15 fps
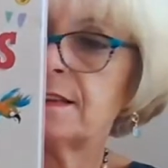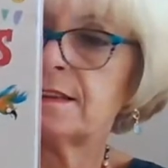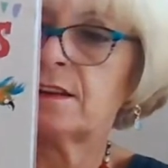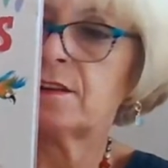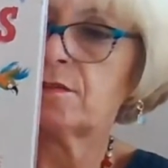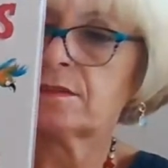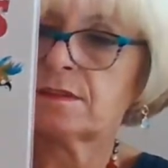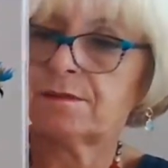and
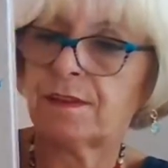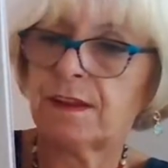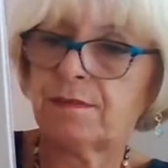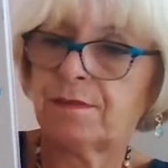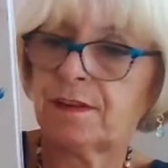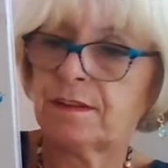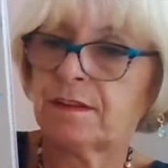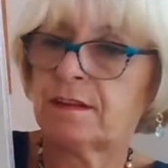lots of their
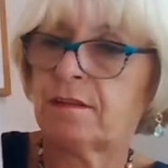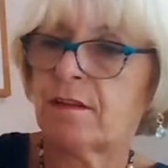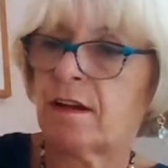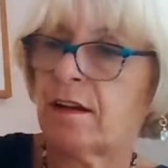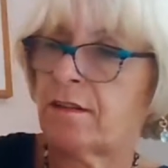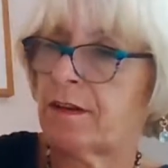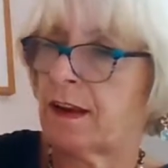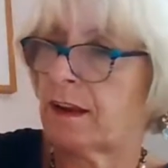fun
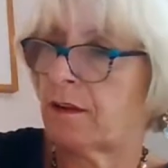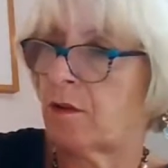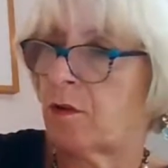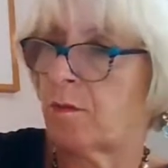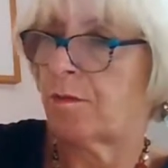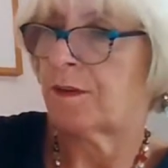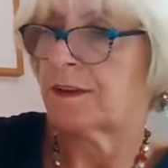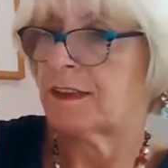hurrying
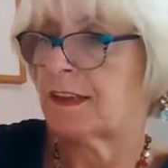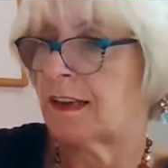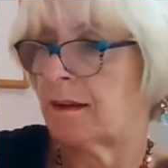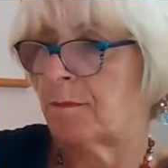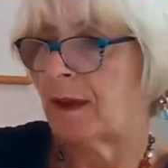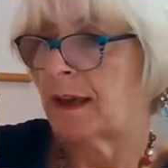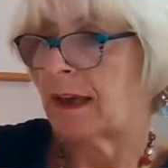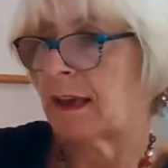home for tea and
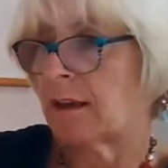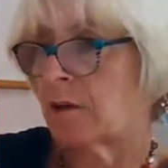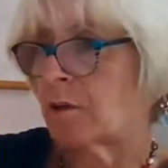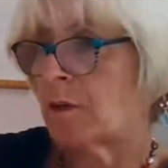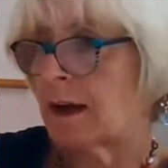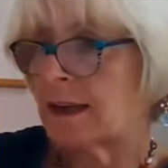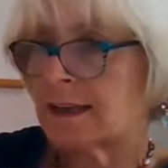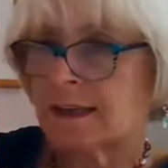making
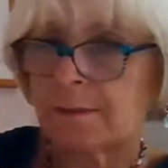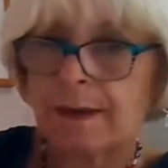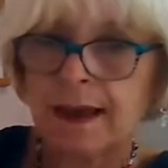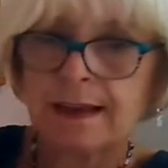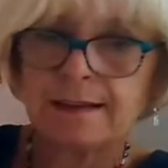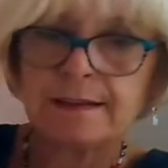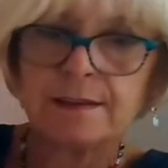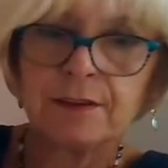quite a
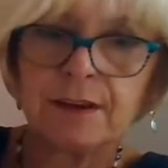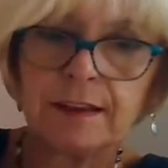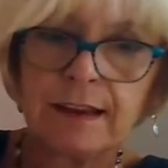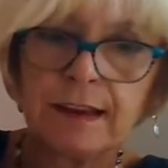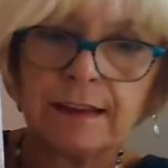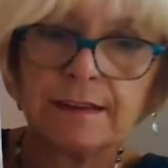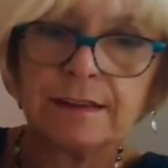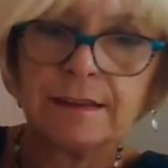mess. Look at
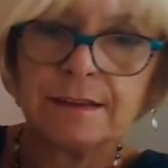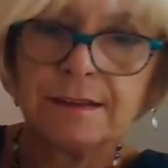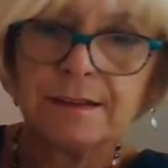that.